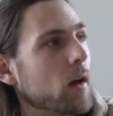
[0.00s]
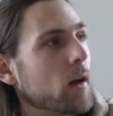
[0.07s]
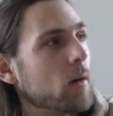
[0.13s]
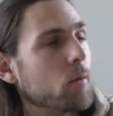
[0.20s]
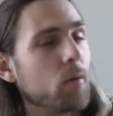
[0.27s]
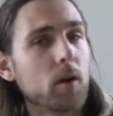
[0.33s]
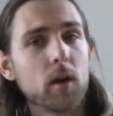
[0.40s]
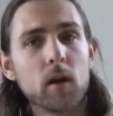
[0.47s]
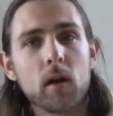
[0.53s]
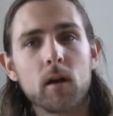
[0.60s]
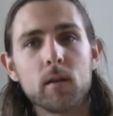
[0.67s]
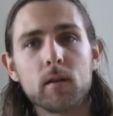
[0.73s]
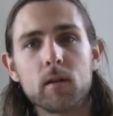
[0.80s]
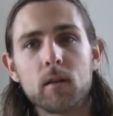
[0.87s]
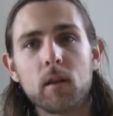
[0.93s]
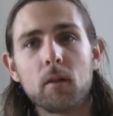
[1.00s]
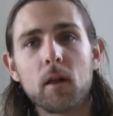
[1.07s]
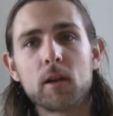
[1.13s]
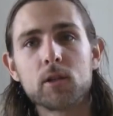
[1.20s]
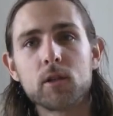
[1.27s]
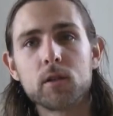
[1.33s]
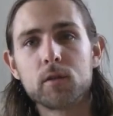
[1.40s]
working on the
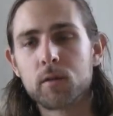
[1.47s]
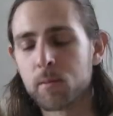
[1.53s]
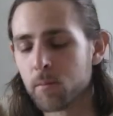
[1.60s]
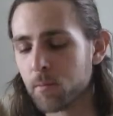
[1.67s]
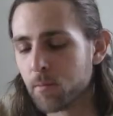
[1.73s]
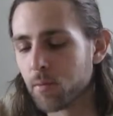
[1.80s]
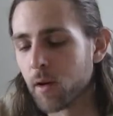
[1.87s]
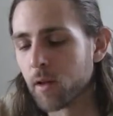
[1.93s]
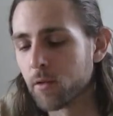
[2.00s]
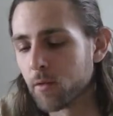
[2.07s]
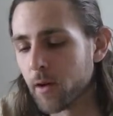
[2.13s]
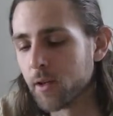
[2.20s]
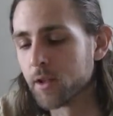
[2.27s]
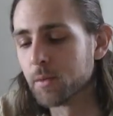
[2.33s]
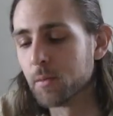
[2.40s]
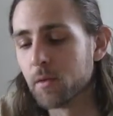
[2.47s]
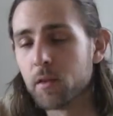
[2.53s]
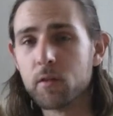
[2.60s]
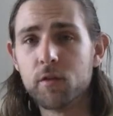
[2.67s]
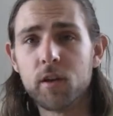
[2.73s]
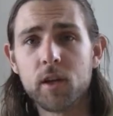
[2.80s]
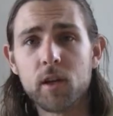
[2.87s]
lecture from Breakthrough Energy Movement.
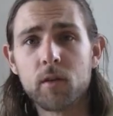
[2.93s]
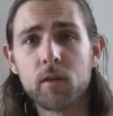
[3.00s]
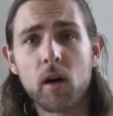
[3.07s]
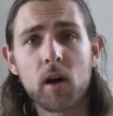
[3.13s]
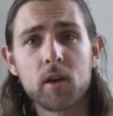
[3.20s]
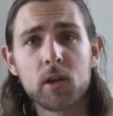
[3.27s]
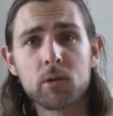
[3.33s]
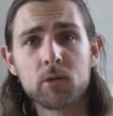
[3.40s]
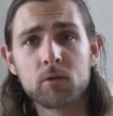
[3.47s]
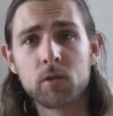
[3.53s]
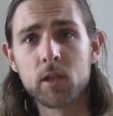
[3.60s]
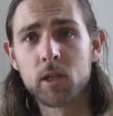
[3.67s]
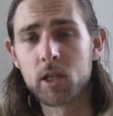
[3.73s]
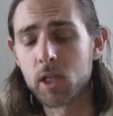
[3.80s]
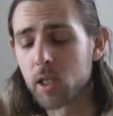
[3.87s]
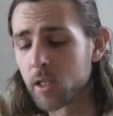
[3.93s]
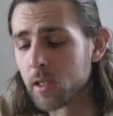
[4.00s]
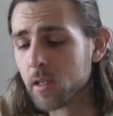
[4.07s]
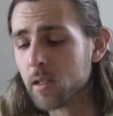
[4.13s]
The video and the audio is really good.